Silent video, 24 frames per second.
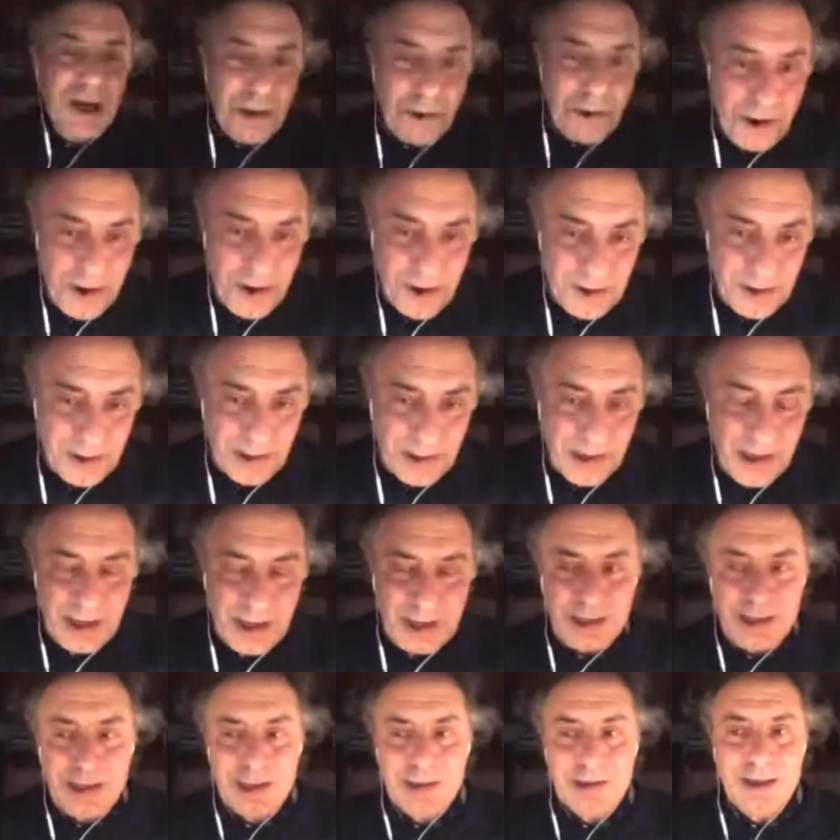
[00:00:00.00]

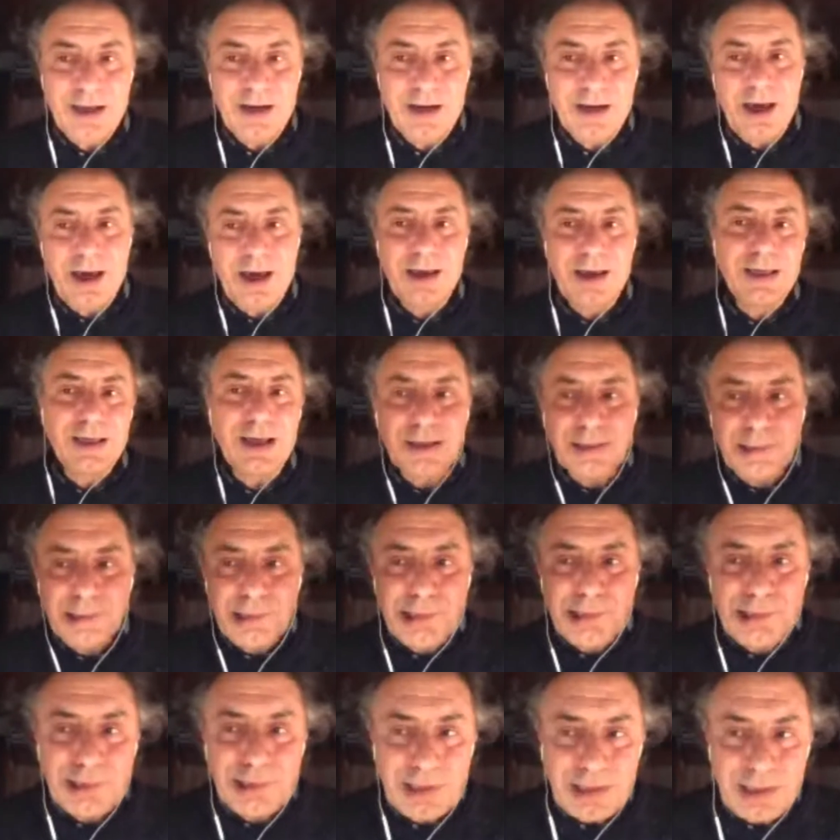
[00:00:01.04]
abstraction that
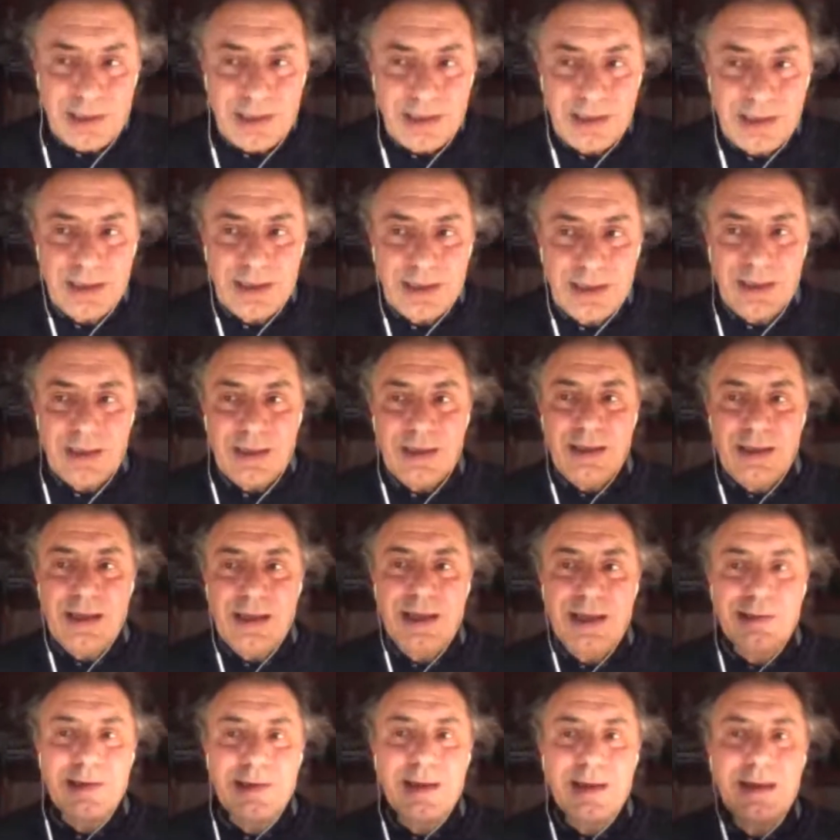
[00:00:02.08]
I can see
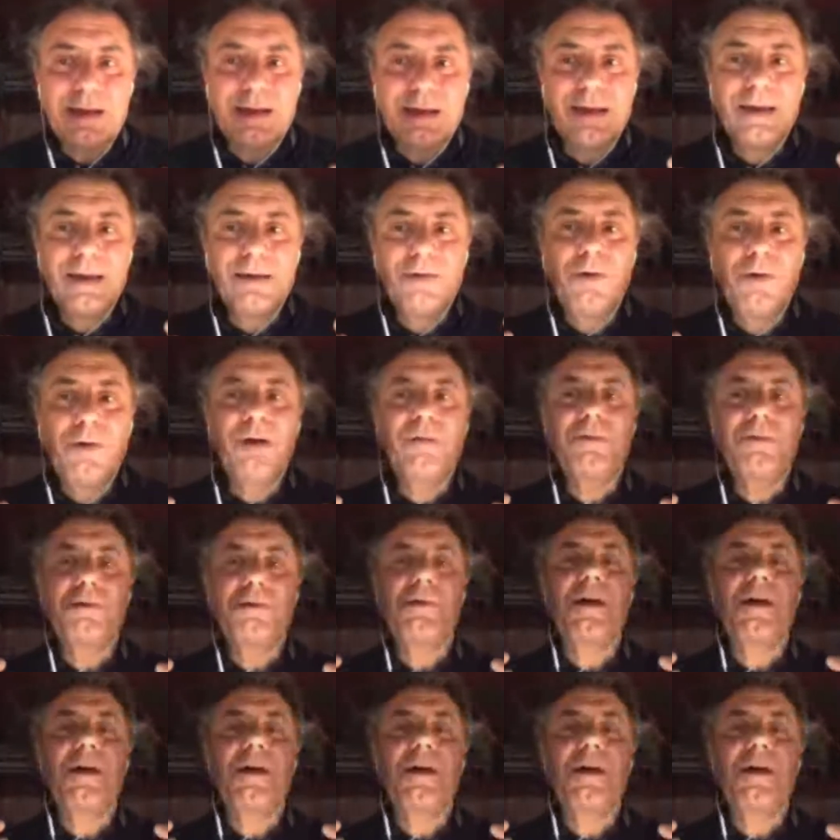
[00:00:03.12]
and that I can